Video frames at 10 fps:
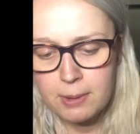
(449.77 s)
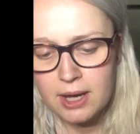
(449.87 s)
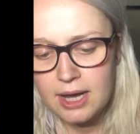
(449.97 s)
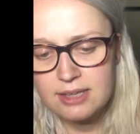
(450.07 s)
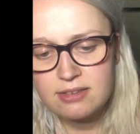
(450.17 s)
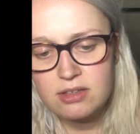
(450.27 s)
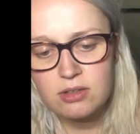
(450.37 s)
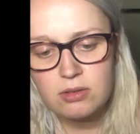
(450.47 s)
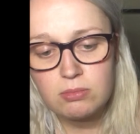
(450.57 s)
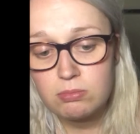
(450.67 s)
But I
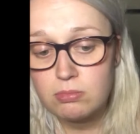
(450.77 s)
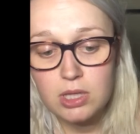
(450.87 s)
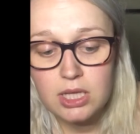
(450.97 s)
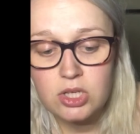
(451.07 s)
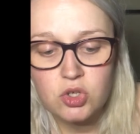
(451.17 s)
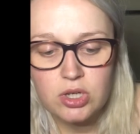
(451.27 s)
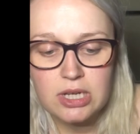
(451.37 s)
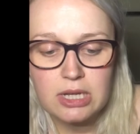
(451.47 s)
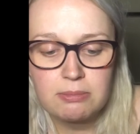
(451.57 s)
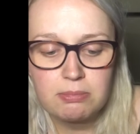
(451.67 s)
still enjoyed
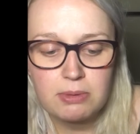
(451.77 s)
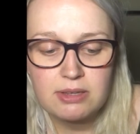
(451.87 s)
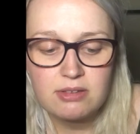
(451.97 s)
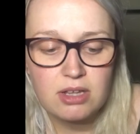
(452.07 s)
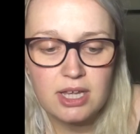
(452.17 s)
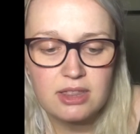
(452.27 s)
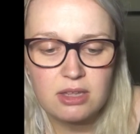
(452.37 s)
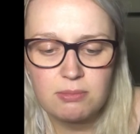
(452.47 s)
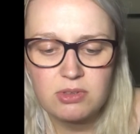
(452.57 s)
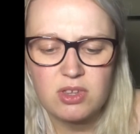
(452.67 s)
it, I still like
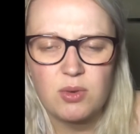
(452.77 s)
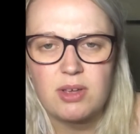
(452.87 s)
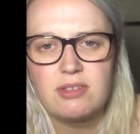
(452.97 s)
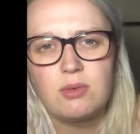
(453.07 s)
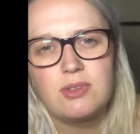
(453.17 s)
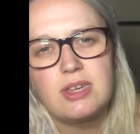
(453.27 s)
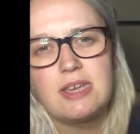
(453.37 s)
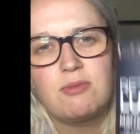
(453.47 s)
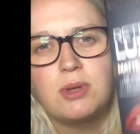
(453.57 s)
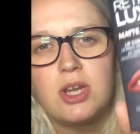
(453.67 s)
them, so I still wanted to
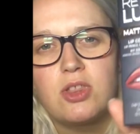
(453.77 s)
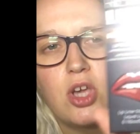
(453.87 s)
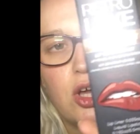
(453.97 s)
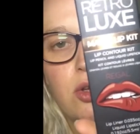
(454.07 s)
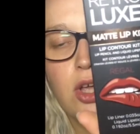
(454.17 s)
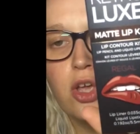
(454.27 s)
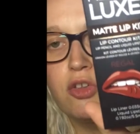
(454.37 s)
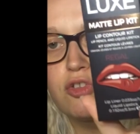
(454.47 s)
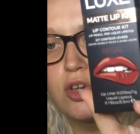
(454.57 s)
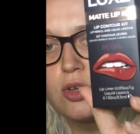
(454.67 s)
give them another go.
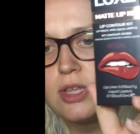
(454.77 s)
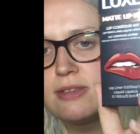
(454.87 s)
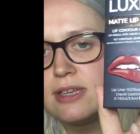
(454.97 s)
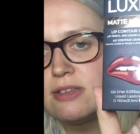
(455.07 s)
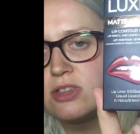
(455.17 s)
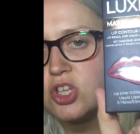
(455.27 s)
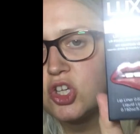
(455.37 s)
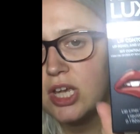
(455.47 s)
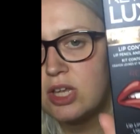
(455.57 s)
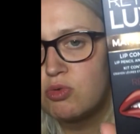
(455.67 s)
So this is the
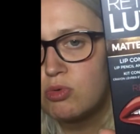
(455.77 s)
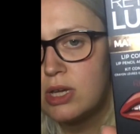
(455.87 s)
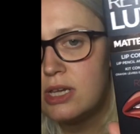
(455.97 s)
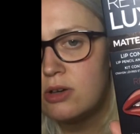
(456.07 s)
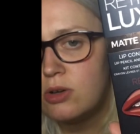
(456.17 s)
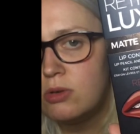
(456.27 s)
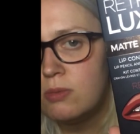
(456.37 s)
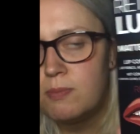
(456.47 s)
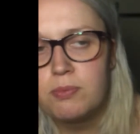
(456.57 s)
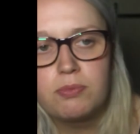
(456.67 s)
shade Regal,
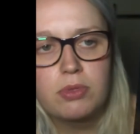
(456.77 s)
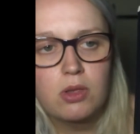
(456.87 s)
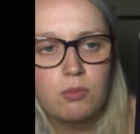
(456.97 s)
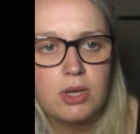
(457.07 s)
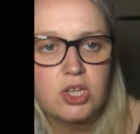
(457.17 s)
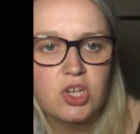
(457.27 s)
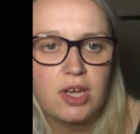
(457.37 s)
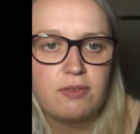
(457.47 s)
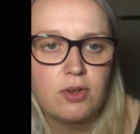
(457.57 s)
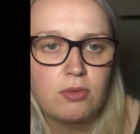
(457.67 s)
which
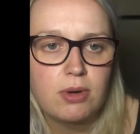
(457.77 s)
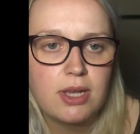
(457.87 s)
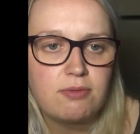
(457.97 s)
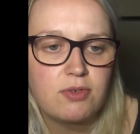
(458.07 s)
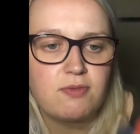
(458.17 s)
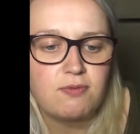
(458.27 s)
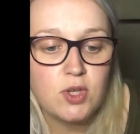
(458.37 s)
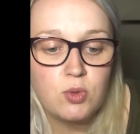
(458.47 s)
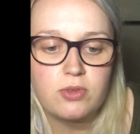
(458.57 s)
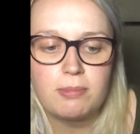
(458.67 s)
I've heard rave
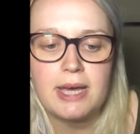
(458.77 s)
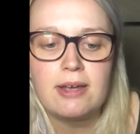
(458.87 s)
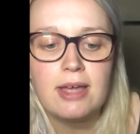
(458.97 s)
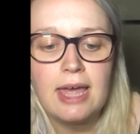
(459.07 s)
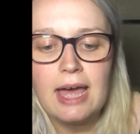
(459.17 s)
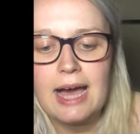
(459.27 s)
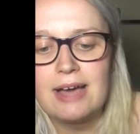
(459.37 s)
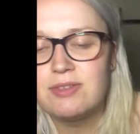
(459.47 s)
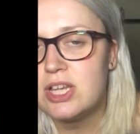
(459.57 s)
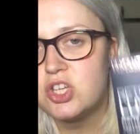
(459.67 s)
reviews about. I
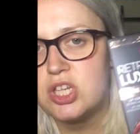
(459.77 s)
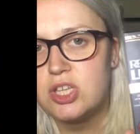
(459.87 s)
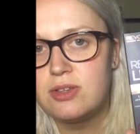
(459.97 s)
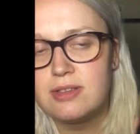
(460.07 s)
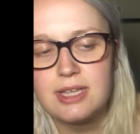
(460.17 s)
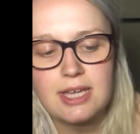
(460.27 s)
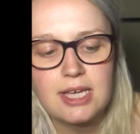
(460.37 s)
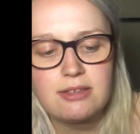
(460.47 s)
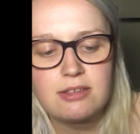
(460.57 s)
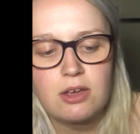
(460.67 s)
haven't actually used it
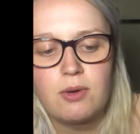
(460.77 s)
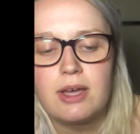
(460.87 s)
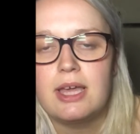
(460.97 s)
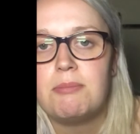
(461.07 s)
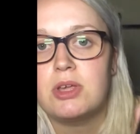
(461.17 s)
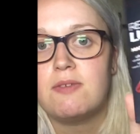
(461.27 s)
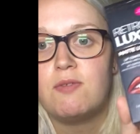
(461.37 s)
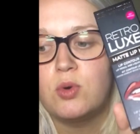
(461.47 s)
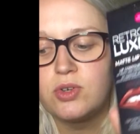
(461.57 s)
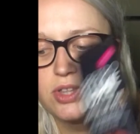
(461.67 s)
yet, so I am looking
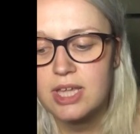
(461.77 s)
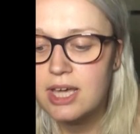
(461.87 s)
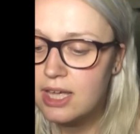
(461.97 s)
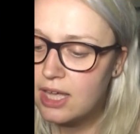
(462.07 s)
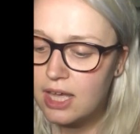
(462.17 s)
forward to that.